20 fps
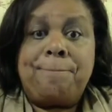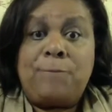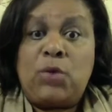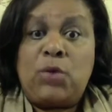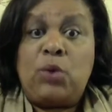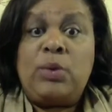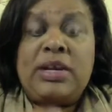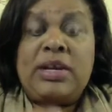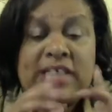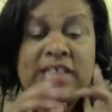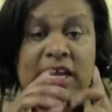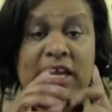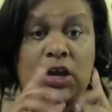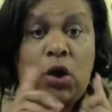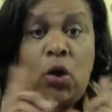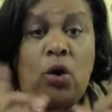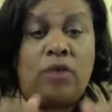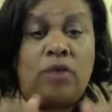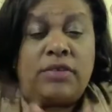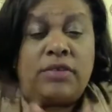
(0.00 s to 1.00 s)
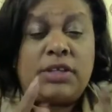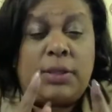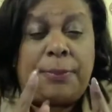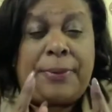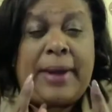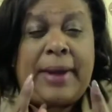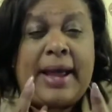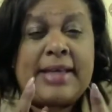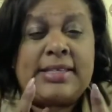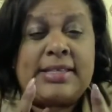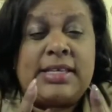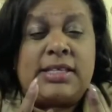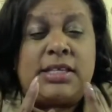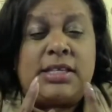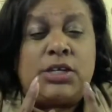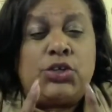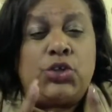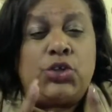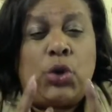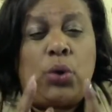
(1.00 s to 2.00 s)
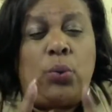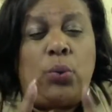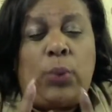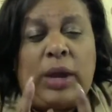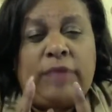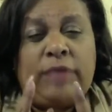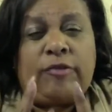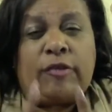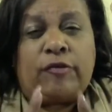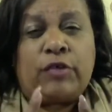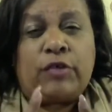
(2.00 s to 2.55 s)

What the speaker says: When we take over the process and don't wait